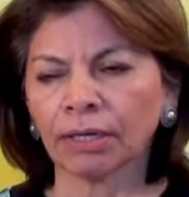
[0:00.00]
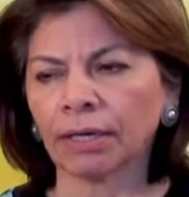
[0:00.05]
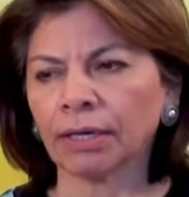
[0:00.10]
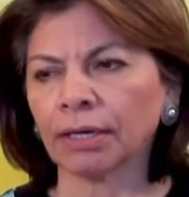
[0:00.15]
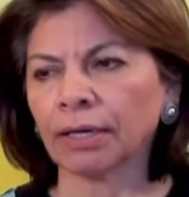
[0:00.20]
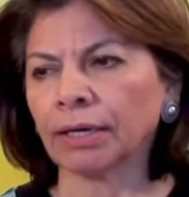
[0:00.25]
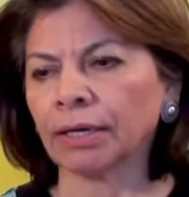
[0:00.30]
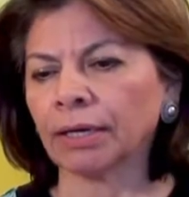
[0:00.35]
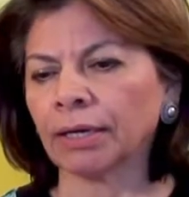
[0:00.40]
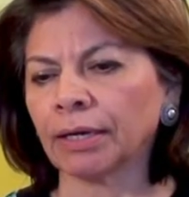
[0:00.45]

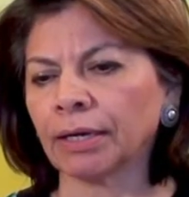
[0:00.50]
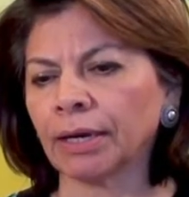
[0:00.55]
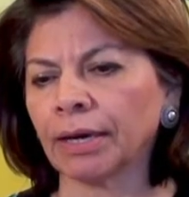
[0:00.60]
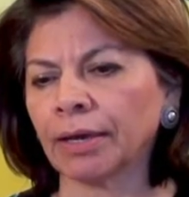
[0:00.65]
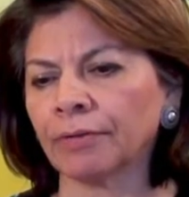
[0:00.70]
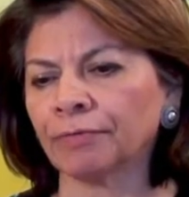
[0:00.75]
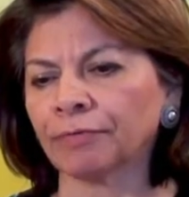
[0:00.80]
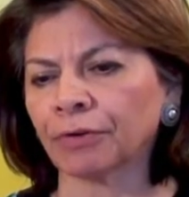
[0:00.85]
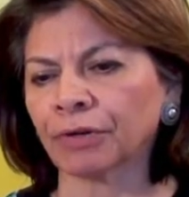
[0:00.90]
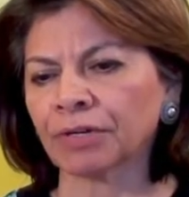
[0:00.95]

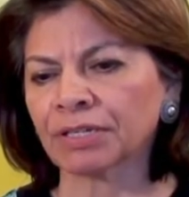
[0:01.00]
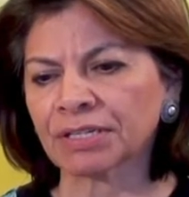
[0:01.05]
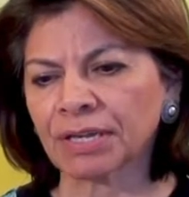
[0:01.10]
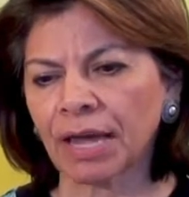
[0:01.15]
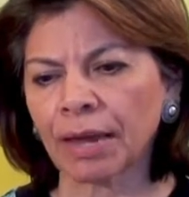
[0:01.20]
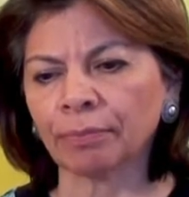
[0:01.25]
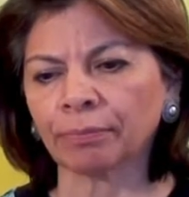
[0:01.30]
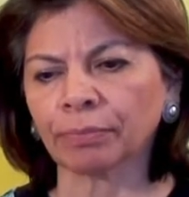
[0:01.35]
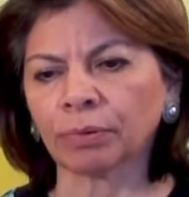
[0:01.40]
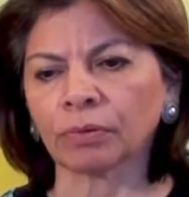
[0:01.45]
Uh, for
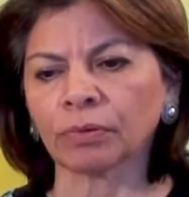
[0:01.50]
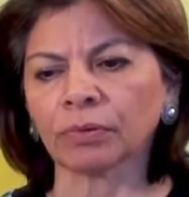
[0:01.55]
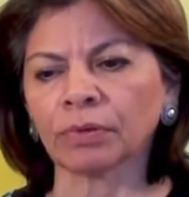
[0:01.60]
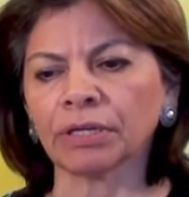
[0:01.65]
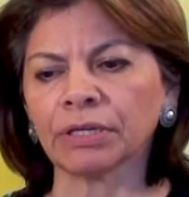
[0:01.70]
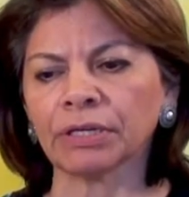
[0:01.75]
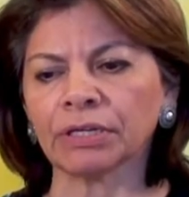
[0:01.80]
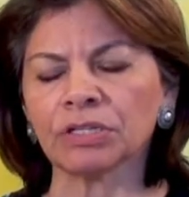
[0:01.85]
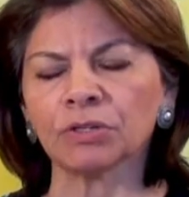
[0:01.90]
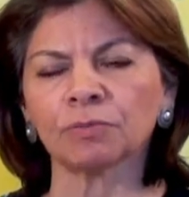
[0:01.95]

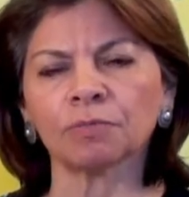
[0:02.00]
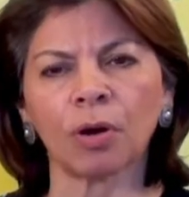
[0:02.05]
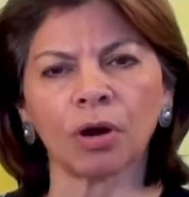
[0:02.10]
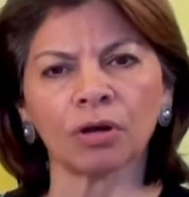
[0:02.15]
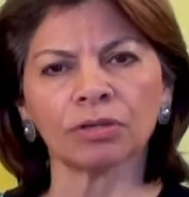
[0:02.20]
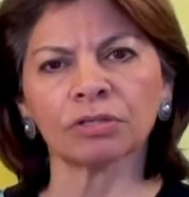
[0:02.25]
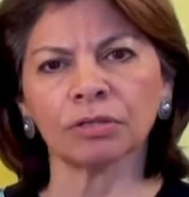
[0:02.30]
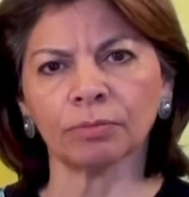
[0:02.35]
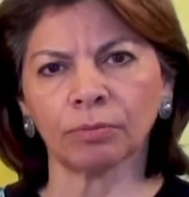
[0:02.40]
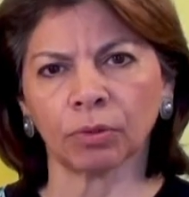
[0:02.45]
example, it is
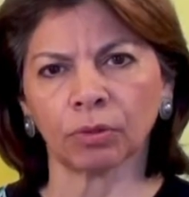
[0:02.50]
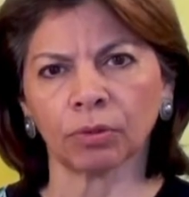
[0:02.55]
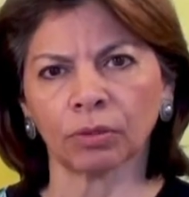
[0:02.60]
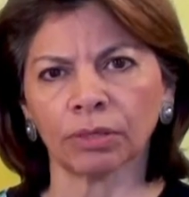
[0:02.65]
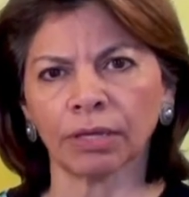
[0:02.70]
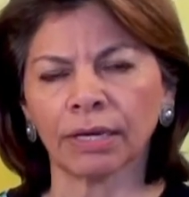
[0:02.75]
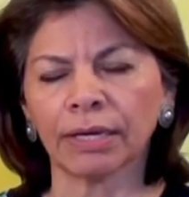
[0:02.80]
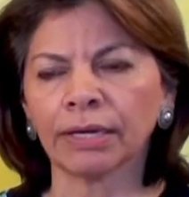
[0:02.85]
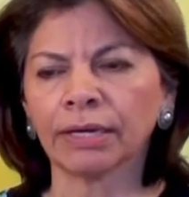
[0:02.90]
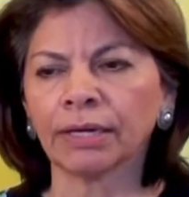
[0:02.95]

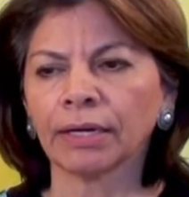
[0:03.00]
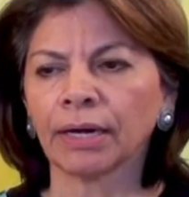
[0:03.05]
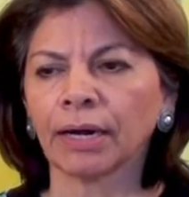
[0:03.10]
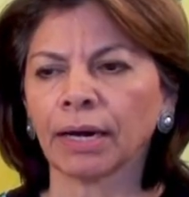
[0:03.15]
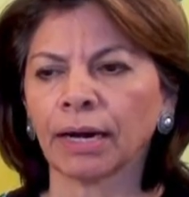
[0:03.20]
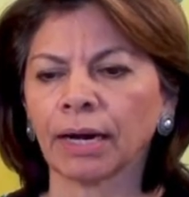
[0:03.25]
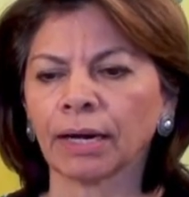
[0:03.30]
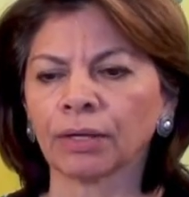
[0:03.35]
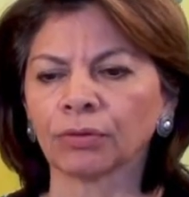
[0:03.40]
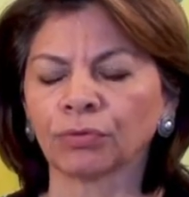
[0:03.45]
possible
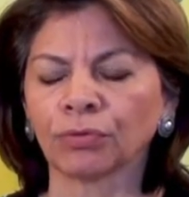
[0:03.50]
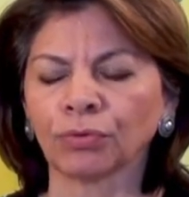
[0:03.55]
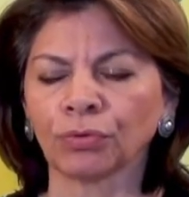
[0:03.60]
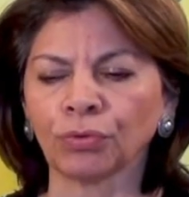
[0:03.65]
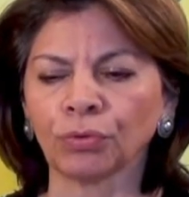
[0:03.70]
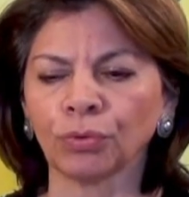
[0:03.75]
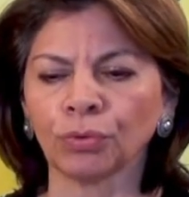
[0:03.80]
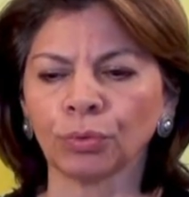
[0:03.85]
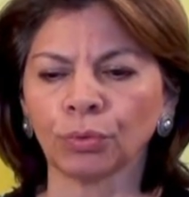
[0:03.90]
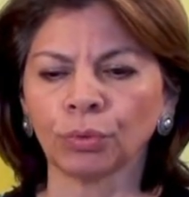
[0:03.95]
uh,
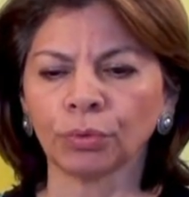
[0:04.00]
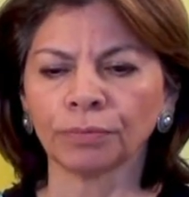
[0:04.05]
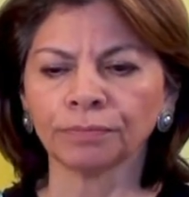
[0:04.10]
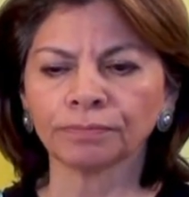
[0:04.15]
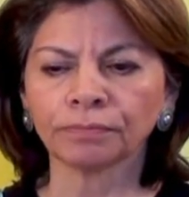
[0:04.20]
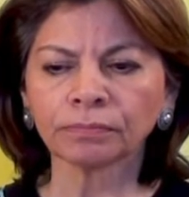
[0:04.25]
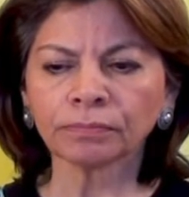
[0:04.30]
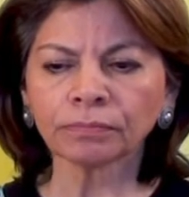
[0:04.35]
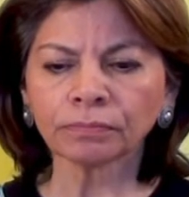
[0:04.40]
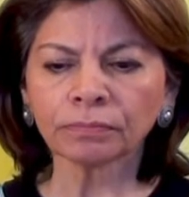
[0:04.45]
to